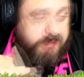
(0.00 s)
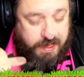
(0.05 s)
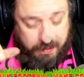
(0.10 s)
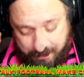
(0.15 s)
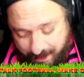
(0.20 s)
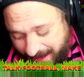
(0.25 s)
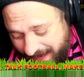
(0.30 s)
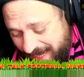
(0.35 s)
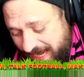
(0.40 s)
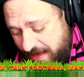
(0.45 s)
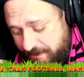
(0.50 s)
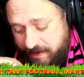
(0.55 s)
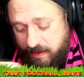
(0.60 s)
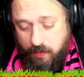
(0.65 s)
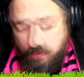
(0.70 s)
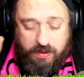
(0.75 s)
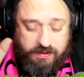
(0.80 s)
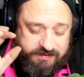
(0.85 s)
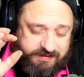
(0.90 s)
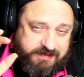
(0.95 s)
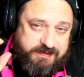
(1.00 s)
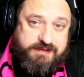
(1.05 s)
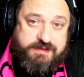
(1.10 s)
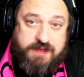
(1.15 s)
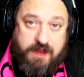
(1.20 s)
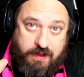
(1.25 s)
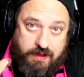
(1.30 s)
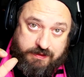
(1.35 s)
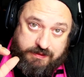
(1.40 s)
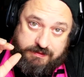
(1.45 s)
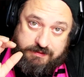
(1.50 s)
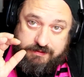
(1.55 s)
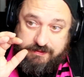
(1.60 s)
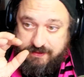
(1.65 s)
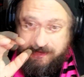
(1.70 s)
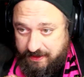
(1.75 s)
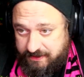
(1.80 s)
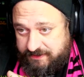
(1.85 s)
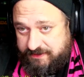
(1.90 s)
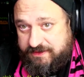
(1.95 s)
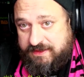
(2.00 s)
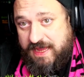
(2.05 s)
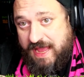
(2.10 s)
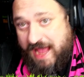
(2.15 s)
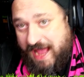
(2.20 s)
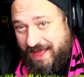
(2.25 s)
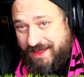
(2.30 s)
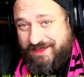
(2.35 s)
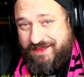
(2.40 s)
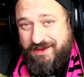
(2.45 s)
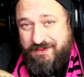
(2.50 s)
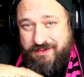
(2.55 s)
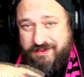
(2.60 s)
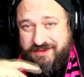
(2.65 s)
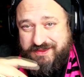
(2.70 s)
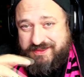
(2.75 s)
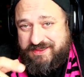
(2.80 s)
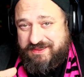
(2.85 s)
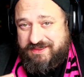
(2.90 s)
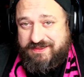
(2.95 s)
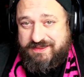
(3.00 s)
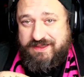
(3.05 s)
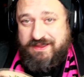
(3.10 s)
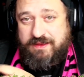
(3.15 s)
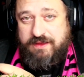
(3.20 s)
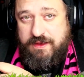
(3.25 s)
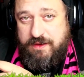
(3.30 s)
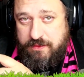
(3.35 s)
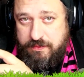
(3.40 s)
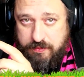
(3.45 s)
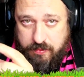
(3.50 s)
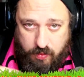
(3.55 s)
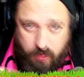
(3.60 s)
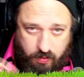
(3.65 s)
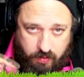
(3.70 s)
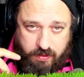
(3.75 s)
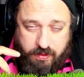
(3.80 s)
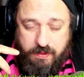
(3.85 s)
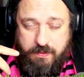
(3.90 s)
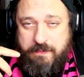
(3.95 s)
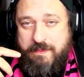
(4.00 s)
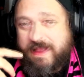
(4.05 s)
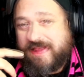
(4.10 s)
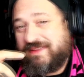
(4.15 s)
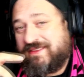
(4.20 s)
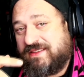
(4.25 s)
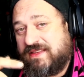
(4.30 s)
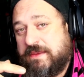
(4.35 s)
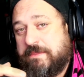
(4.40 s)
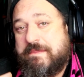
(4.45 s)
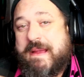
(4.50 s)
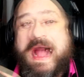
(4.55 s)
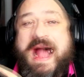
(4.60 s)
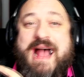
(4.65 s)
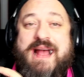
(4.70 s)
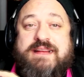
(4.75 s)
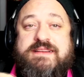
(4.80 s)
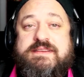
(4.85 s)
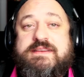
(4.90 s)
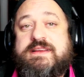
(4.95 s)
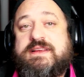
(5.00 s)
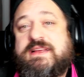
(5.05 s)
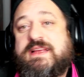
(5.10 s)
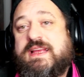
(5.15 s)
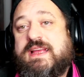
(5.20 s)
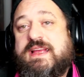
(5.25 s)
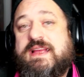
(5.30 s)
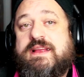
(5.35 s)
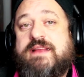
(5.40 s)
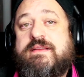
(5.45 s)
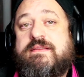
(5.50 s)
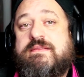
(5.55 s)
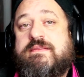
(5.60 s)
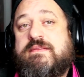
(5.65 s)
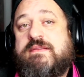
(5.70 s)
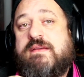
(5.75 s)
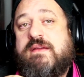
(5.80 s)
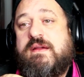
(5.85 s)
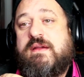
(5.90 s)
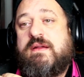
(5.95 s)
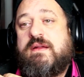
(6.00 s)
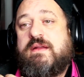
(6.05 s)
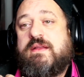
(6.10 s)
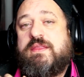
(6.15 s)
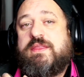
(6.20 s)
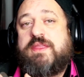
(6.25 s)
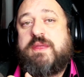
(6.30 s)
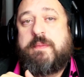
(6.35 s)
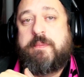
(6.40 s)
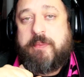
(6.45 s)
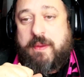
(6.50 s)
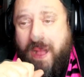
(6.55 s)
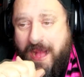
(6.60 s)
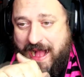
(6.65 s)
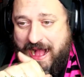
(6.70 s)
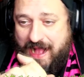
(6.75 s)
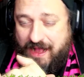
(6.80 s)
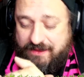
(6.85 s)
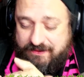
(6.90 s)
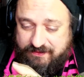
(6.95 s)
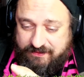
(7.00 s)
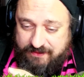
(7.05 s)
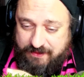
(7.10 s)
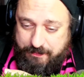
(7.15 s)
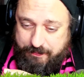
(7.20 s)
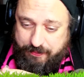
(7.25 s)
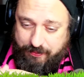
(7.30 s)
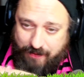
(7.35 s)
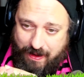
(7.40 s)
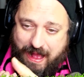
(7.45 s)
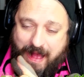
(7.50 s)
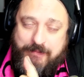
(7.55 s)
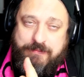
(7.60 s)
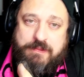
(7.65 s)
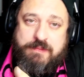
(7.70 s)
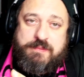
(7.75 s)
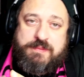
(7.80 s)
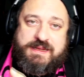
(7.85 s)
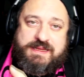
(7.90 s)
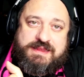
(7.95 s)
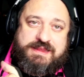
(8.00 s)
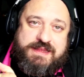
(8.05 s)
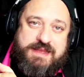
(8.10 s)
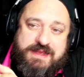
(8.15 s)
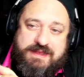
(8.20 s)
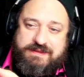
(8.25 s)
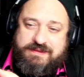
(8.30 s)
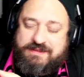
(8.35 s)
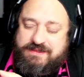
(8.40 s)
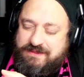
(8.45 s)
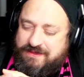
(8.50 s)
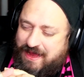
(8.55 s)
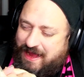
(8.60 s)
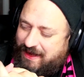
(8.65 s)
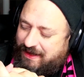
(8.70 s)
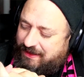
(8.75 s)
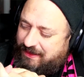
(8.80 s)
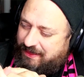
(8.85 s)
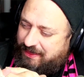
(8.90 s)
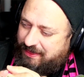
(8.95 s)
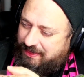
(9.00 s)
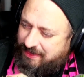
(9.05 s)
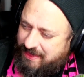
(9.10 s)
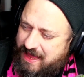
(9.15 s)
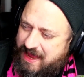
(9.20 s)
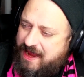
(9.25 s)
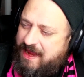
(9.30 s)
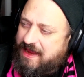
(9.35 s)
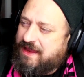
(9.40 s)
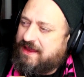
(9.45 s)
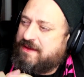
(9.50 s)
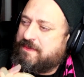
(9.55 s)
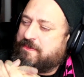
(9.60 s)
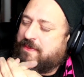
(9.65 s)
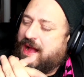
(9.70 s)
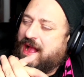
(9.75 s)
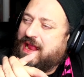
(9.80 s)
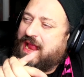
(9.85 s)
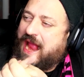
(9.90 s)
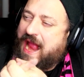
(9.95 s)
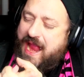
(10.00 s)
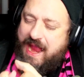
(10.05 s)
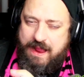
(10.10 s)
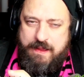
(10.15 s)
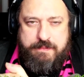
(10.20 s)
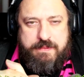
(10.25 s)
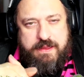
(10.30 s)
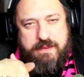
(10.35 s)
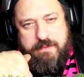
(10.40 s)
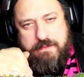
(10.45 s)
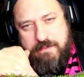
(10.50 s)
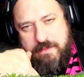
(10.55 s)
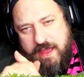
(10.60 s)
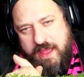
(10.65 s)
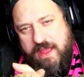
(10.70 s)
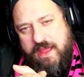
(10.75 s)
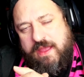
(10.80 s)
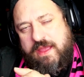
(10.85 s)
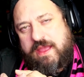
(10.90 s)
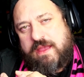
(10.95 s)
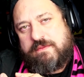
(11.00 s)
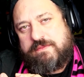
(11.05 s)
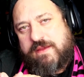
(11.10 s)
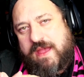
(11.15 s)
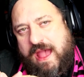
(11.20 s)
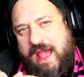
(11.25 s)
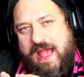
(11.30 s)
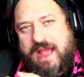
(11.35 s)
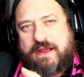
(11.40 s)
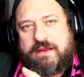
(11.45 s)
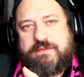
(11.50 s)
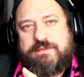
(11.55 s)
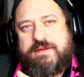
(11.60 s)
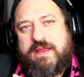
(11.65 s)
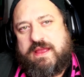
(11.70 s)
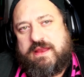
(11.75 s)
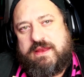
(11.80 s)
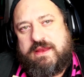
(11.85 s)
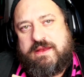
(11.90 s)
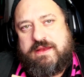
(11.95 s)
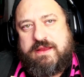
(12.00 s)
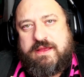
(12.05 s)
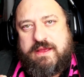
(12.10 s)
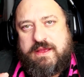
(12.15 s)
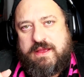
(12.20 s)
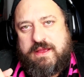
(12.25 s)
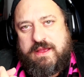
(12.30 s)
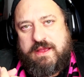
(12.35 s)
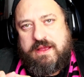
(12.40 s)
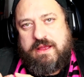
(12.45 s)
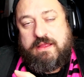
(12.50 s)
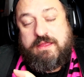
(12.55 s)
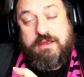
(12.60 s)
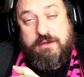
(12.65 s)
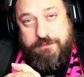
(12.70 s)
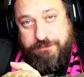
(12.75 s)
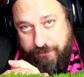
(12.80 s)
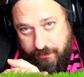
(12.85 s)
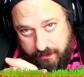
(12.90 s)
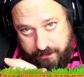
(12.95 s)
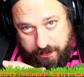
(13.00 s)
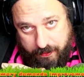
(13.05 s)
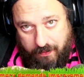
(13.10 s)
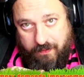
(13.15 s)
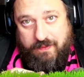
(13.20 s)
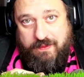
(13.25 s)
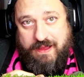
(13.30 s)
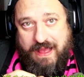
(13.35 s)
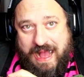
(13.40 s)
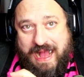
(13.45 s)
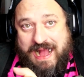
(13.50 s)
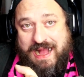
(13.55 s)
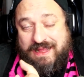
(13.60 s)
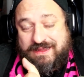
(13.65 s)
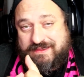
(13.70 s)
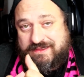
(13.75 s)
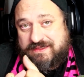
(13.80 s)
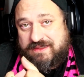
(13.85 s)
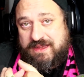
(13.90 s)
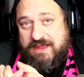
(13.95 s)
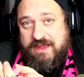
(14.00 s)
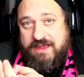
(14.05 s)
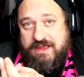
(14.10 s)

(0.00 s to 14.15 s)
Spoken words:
Now, Miami wasn't done just yet. There was just a little more Messi magic in the box. The problem with this, I think Miami may have aggravated the football gods.